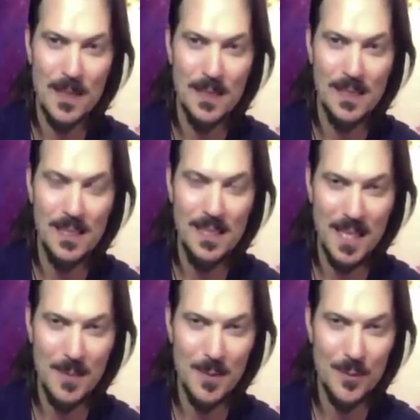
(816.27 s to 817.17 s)
He
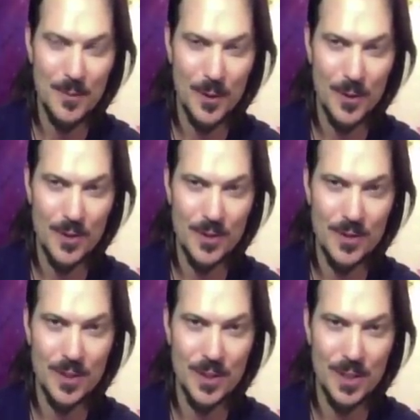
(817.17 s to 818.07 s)
came in
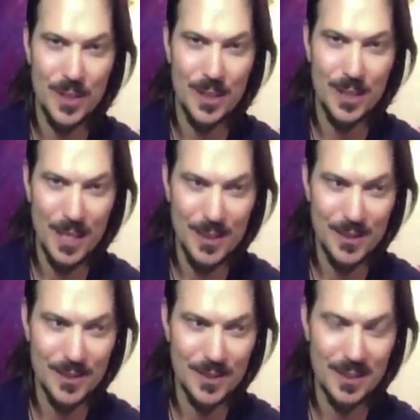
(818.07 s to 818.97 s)
first, got
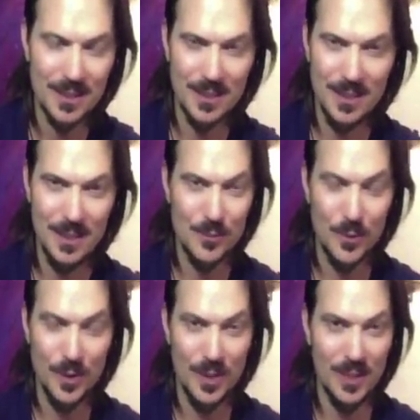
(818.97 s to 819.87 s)
his. It's
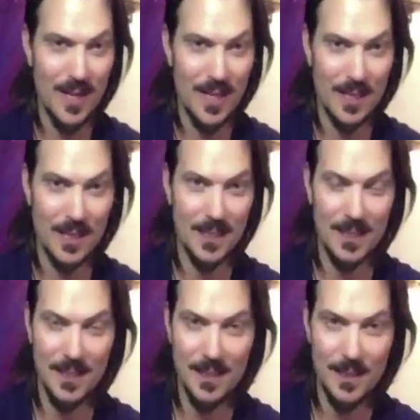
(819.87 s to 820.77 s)
really
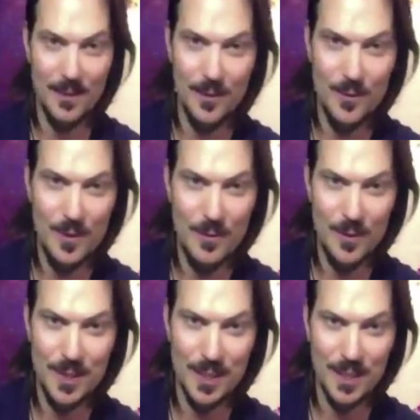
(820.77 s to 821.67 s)
if you've never
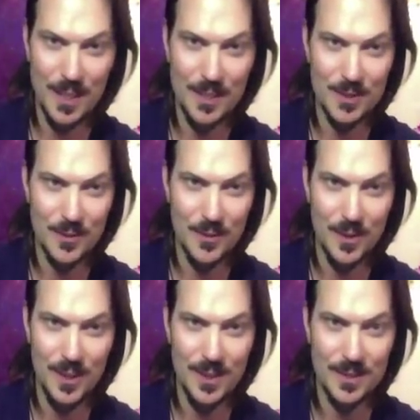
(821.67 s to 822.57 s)
seen a kite surfer,
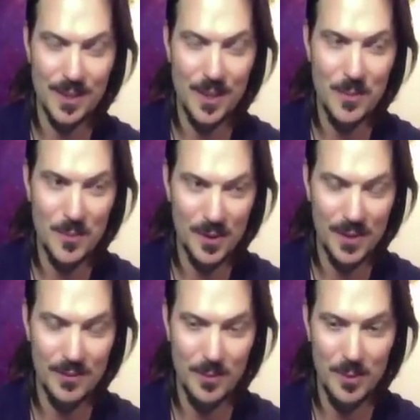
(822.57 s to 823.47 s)
it is
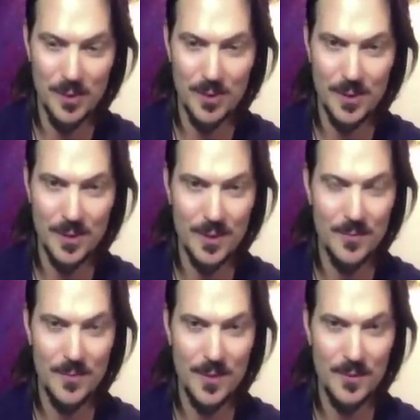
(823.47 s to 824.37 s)
unbelievable
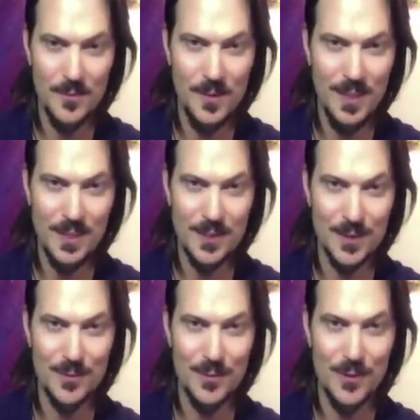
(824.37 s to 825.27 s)
the feats
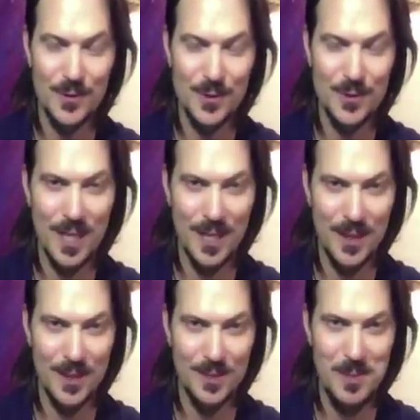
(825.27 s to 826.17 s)
of strength
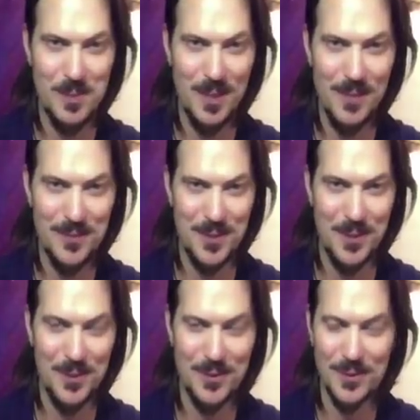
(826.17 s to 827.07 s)
these people have to
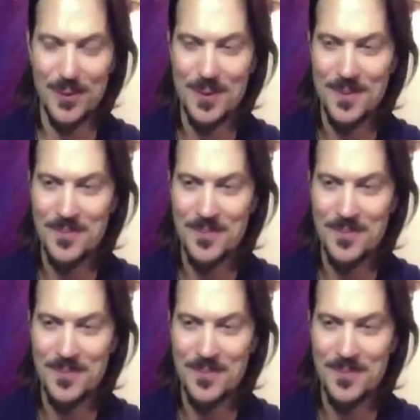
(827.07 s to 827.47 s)
go through.